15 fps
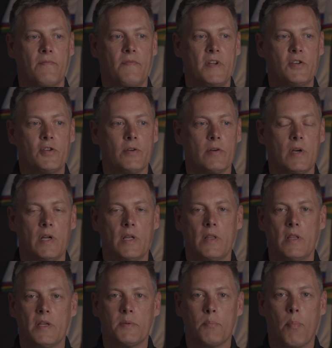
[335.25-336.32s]
feature
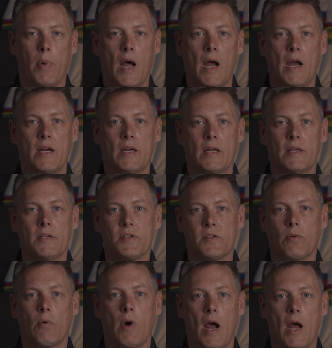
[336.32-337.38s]
in this bike is
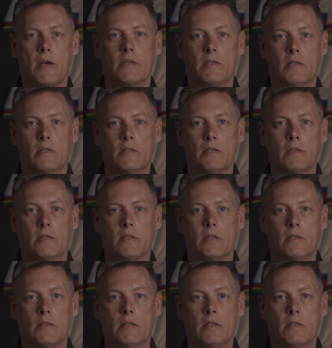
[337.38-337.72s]
the ride.